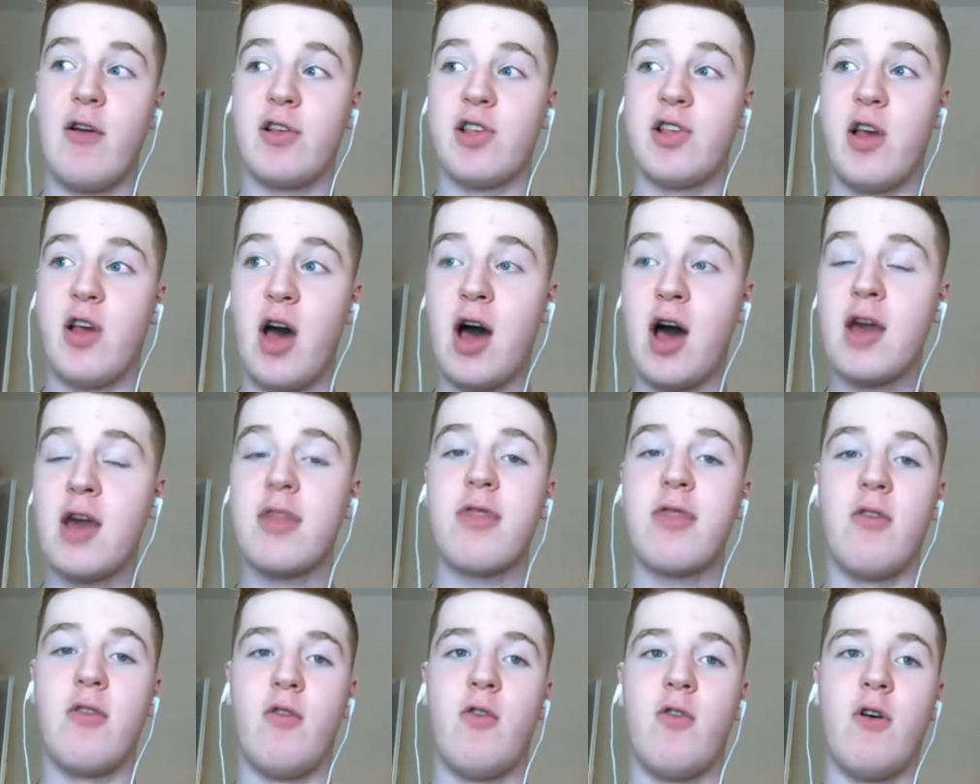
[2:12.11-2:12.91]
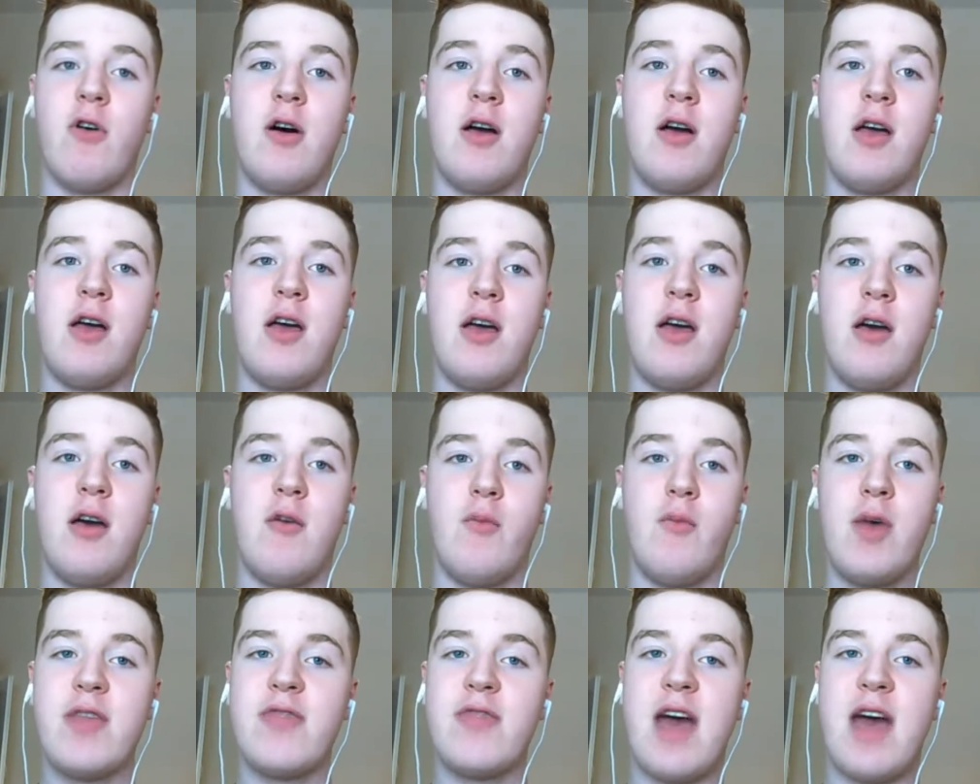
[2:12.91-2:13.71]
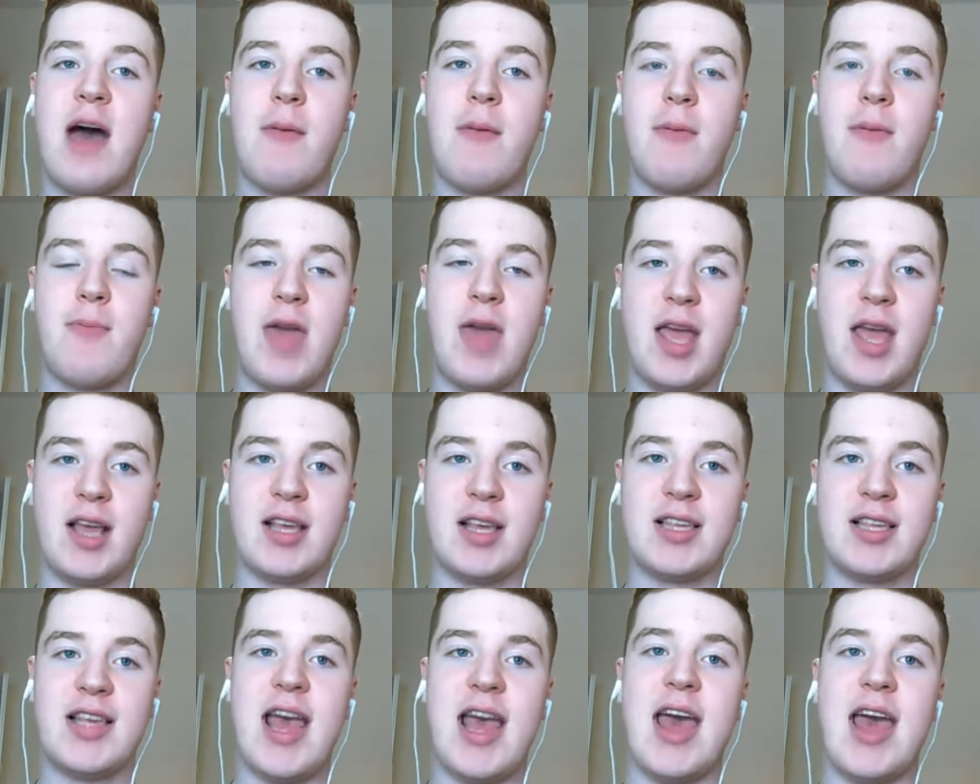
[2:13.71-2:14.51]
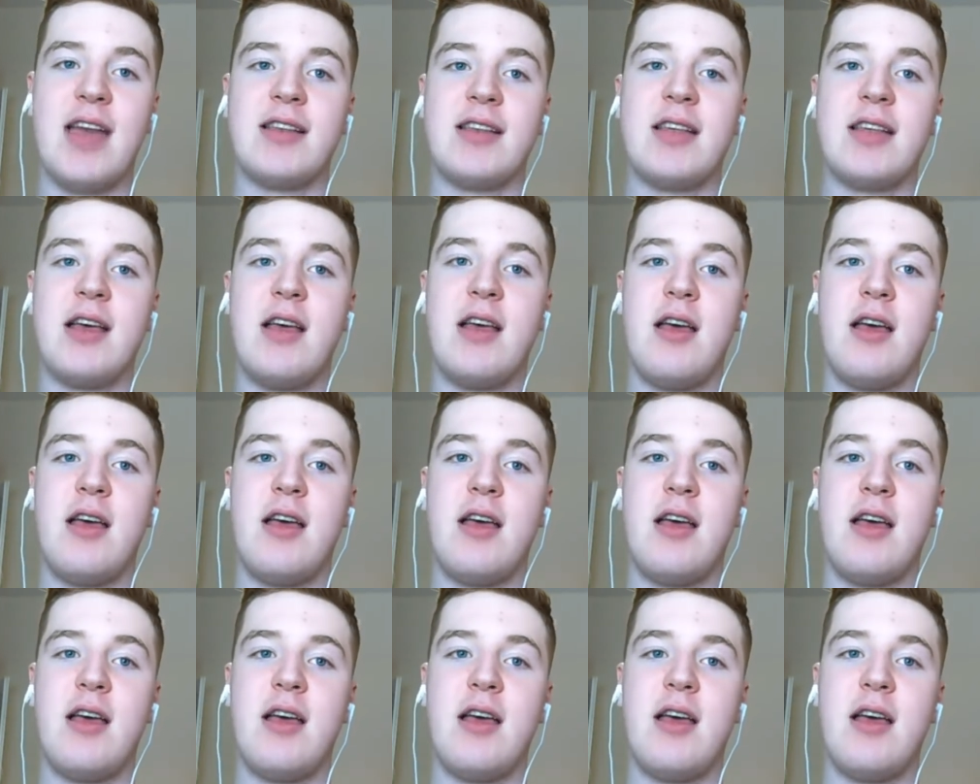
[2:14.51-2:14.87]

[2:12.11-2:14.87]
So I thought, with that being said,